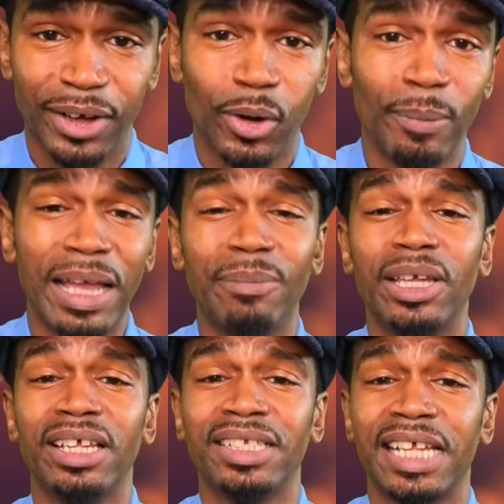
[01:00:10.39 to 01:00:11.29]
Or make
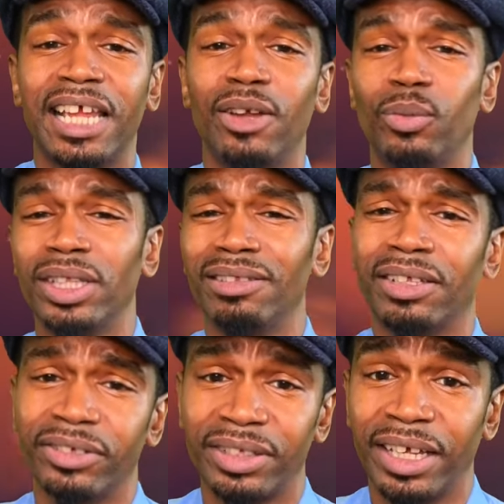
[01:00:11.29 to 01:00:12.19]
me say, what
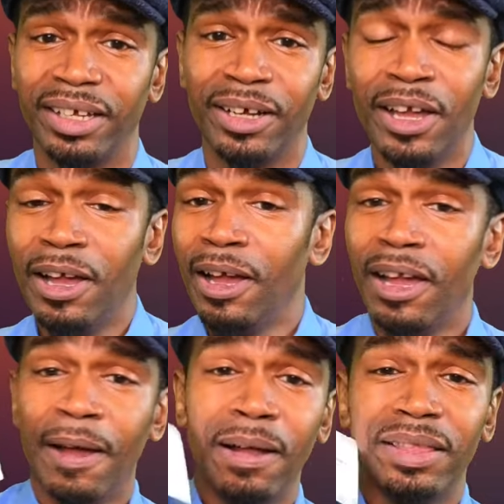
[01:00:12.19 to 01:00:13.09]
other thing?
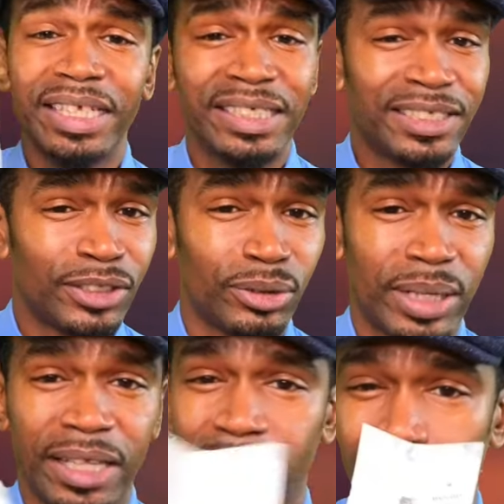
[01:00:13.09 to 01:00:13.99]
This doesn't do that,